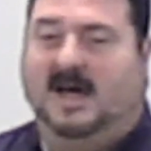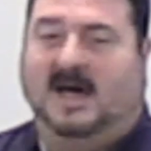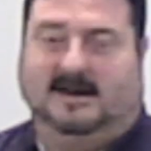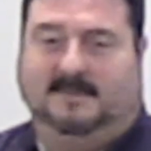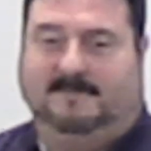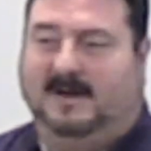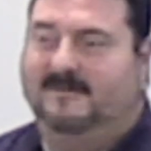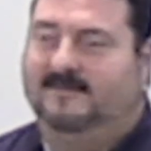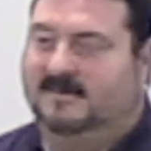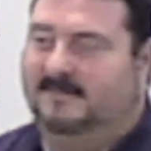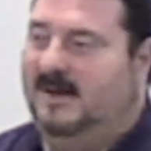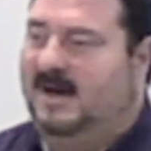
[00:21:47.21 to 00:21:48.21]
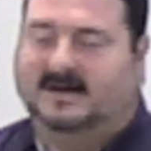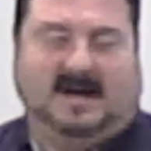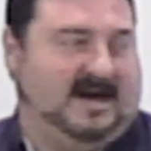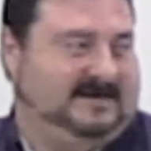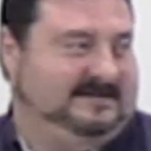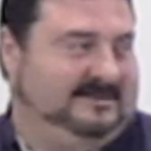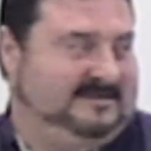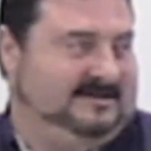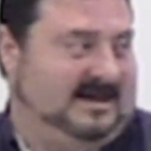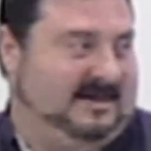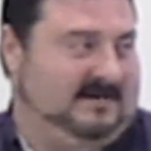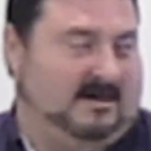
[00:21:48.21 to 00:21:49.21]
and to pay for the back taxes
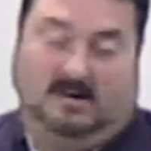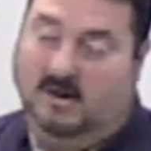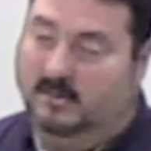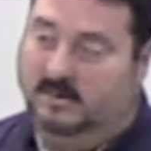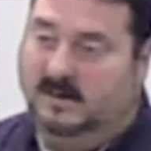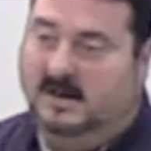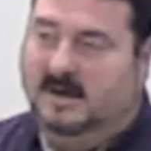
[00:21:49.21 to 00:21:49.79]
that are owed.